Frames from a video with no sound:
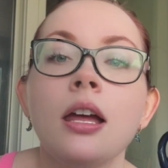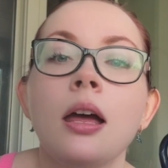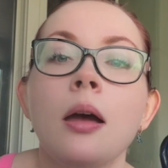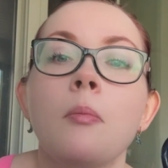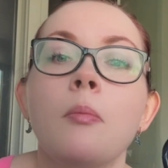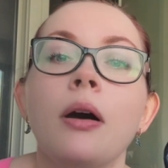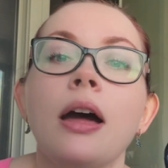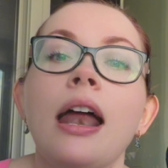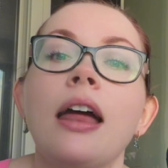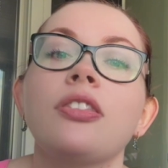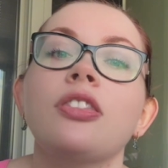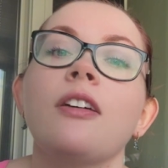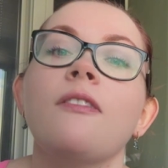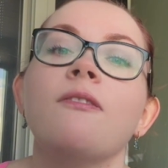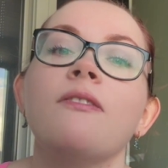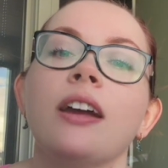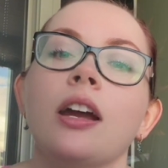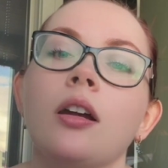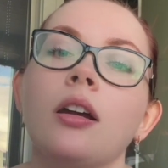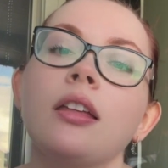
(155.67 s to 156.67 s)
But at the
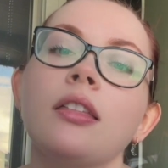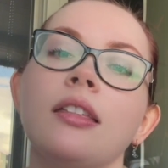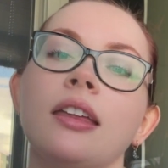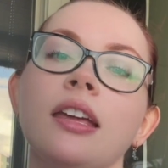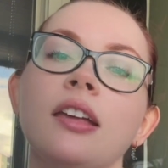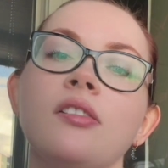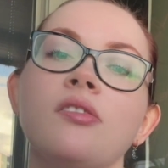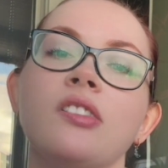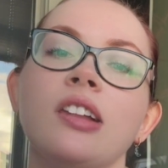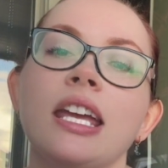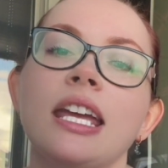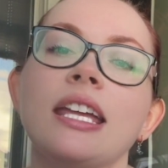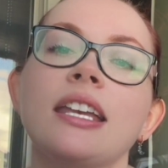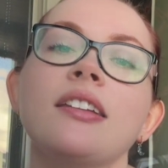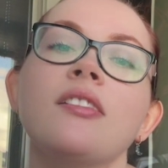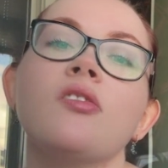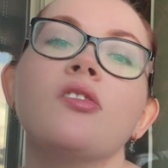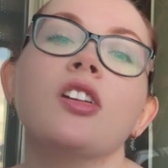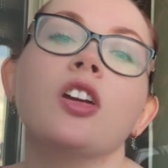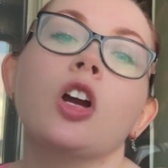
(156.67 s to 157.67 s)
very least, it
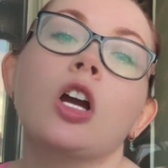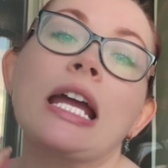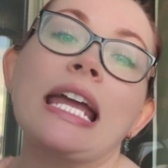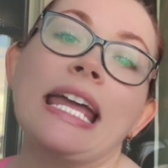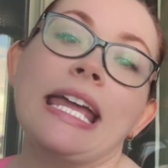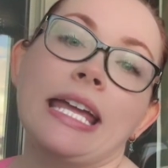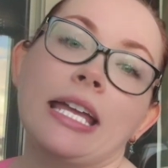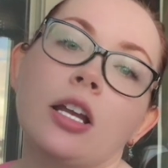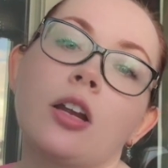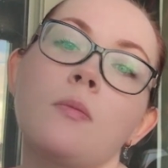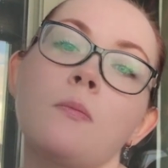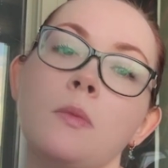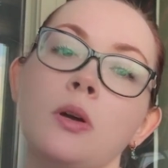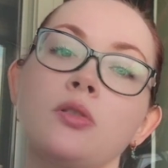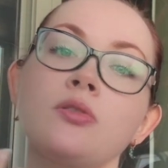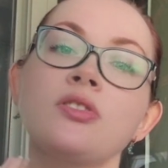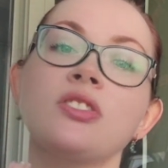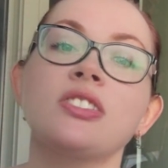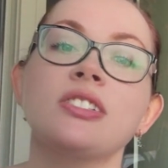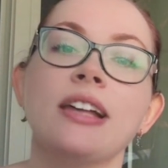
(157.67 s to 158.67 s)
is your
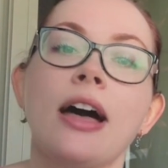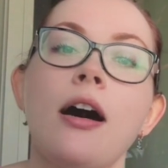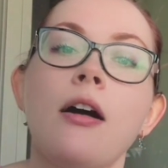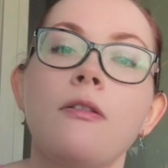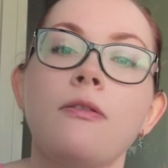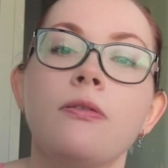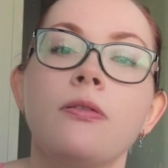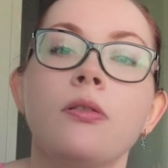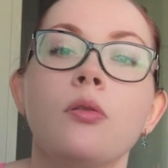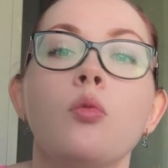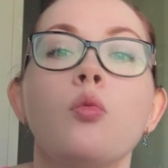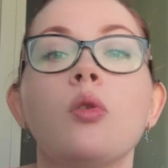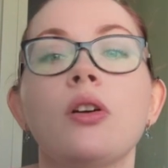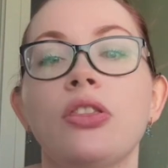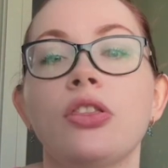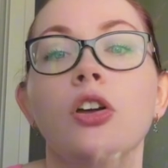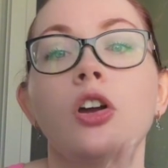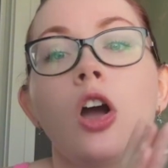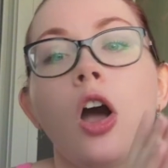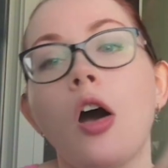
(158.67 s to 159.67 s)
innermost self
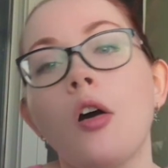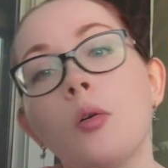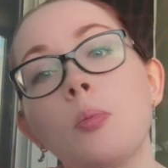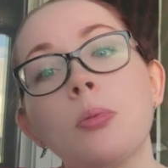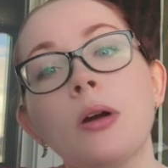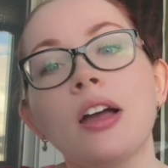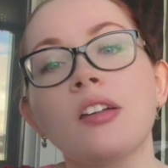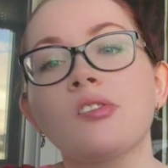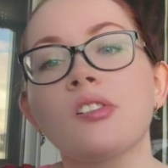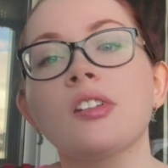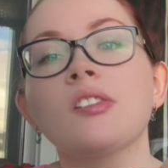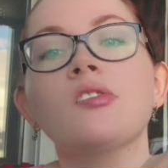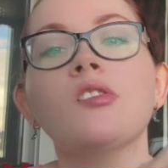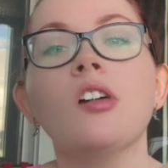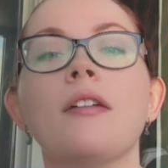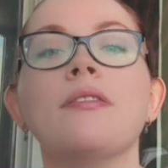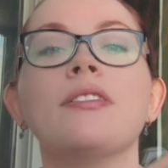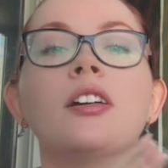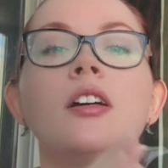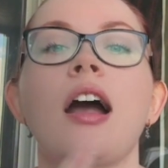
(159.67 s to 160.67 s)
with the co-presence
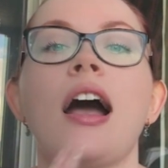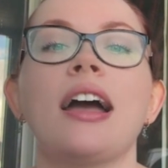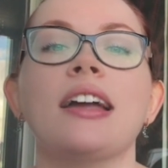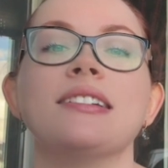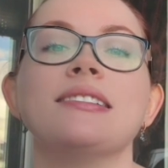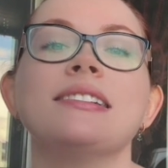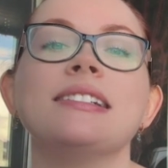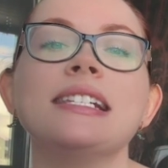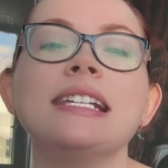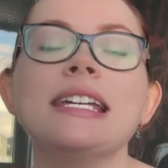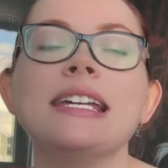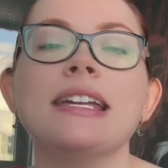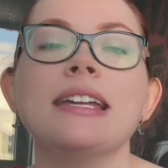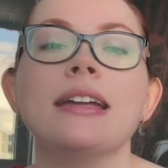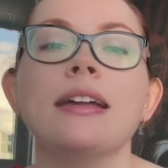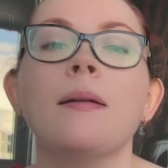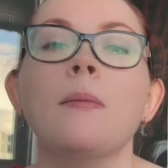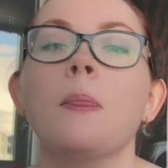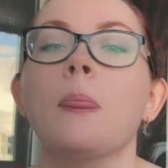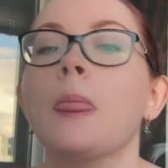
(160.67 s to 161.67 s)
your IC.
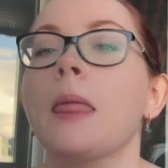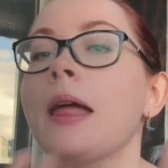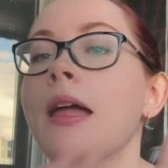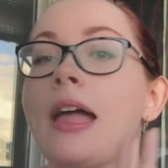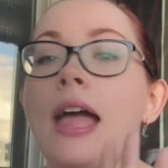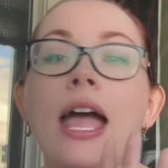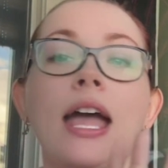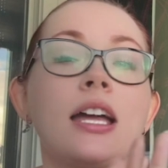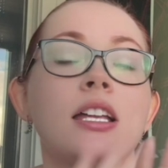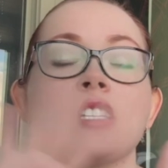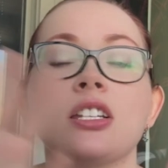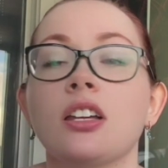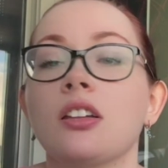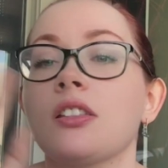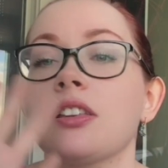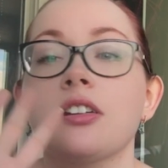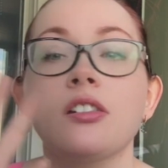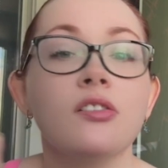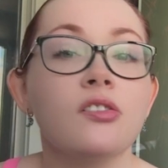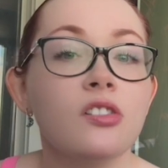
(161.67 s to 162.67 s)
And a
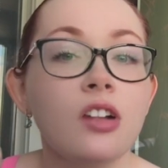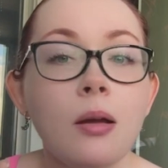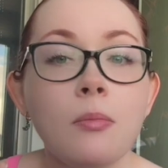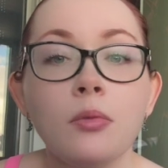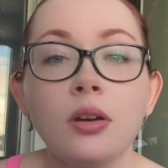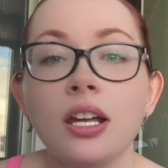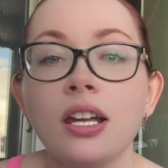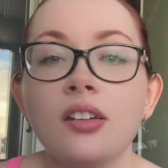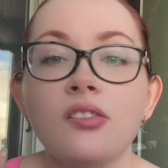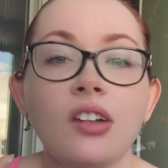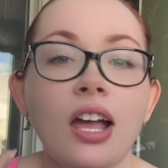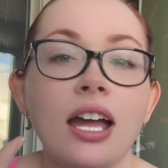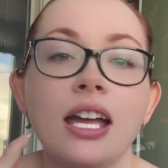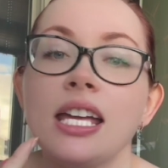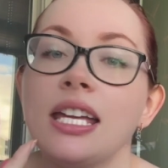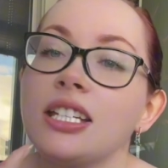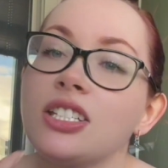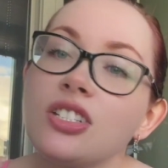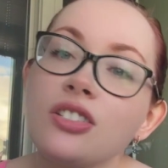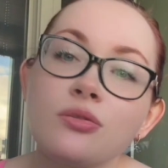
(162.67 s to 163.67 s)
little summary is that
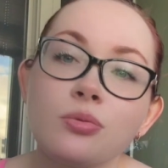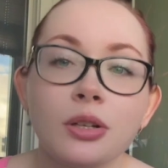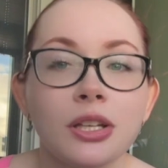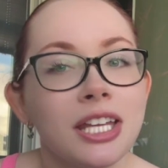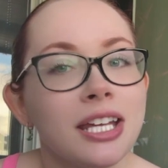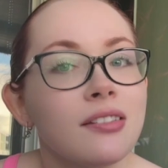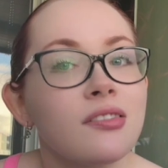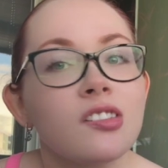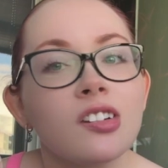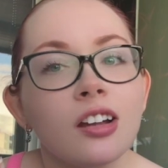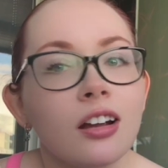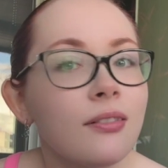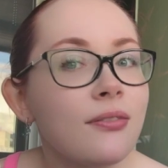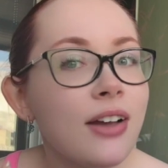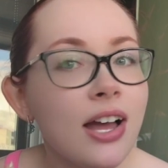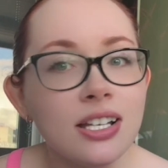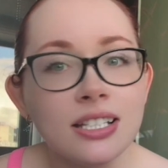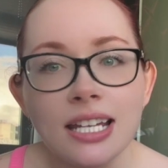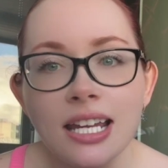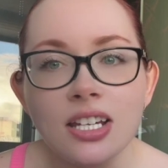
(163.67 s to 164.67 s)
it just relates to your
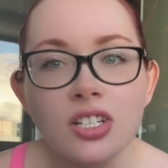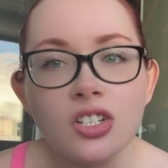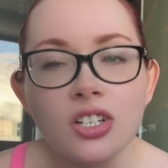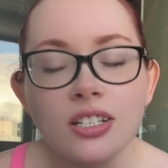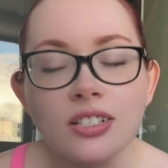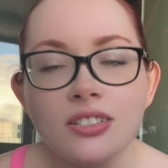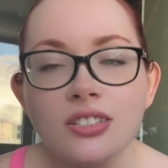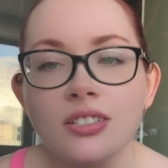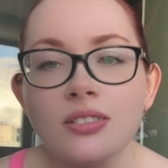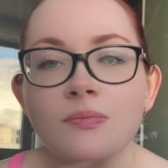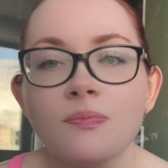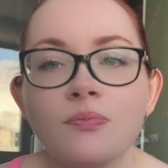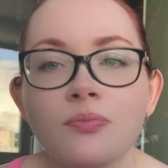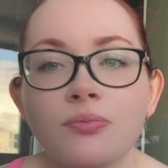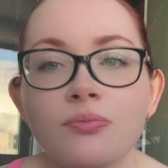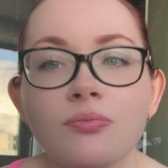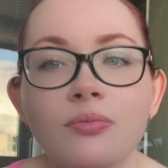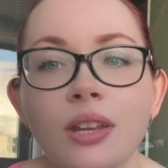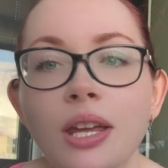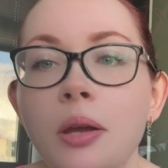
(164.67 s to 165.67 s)
foundations.
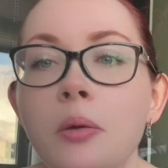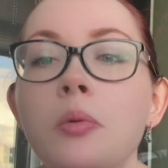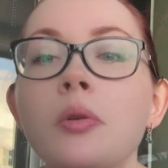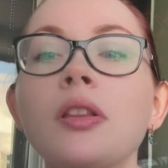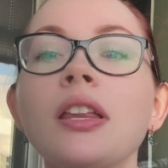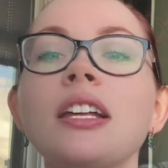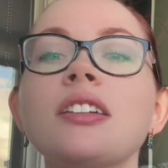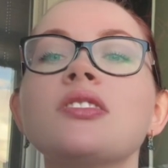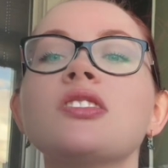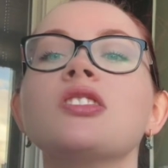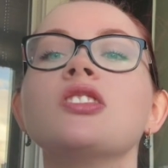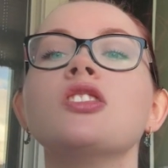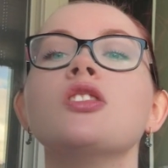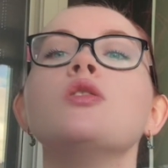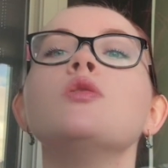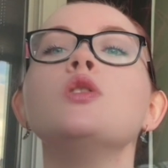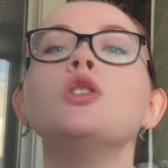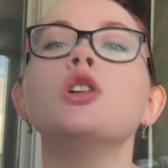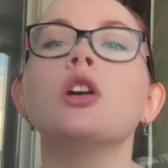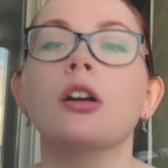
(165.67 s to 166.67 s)
It relates to
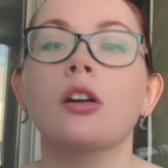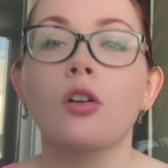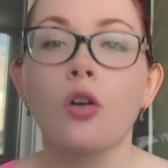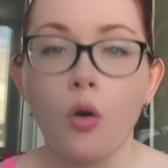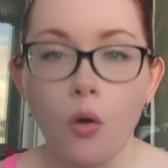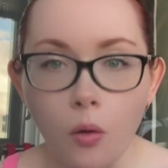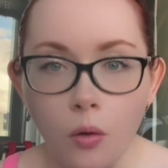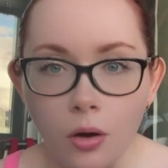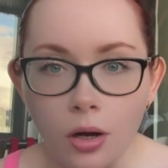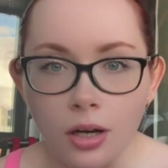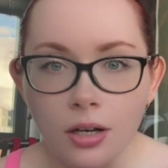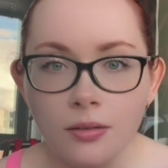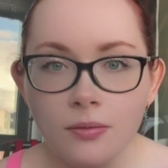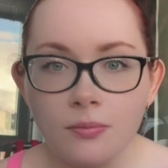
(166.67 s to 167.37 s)
your core.